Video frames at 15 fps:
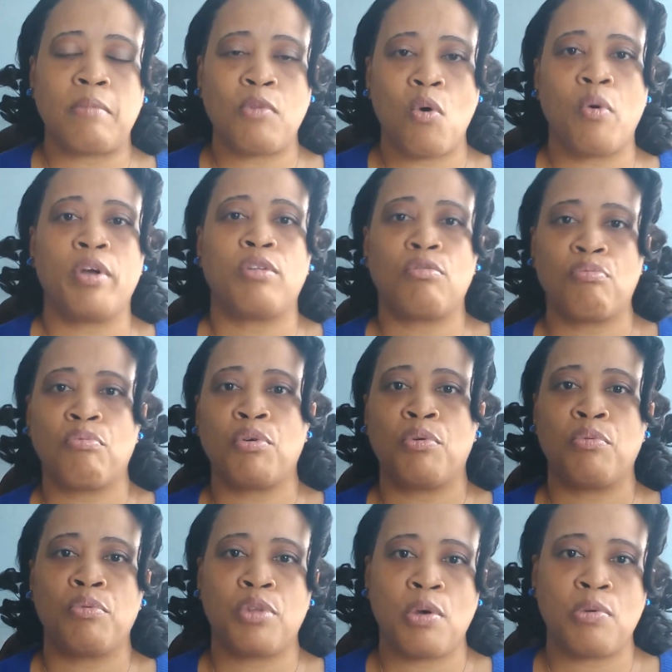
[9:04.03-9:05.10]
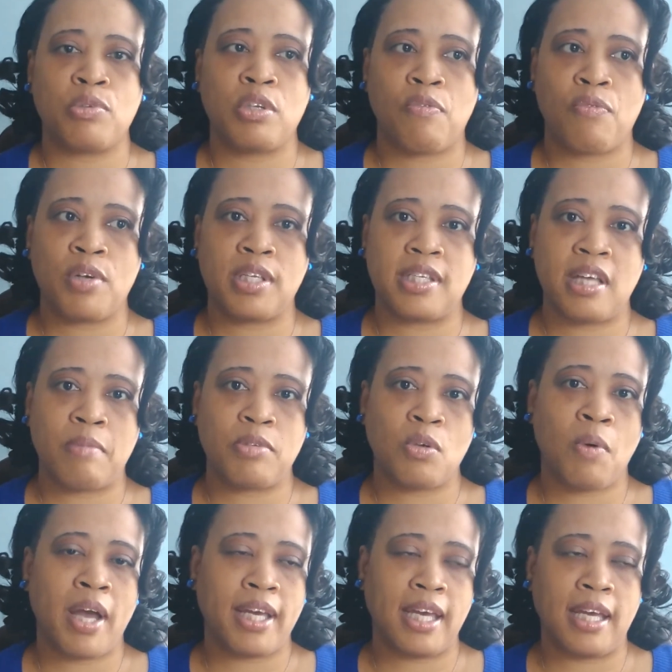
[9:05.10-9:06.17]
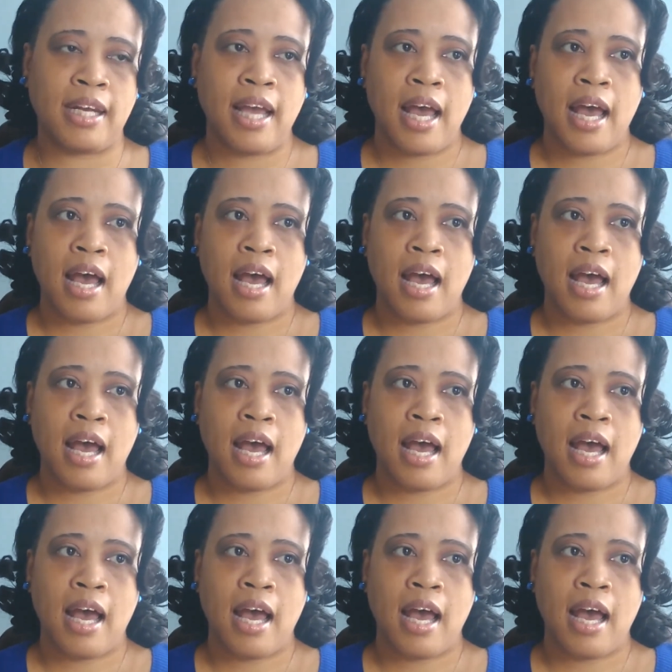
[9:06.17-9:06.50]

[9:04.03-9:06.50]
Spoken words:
I'm going through those different steps, so I can,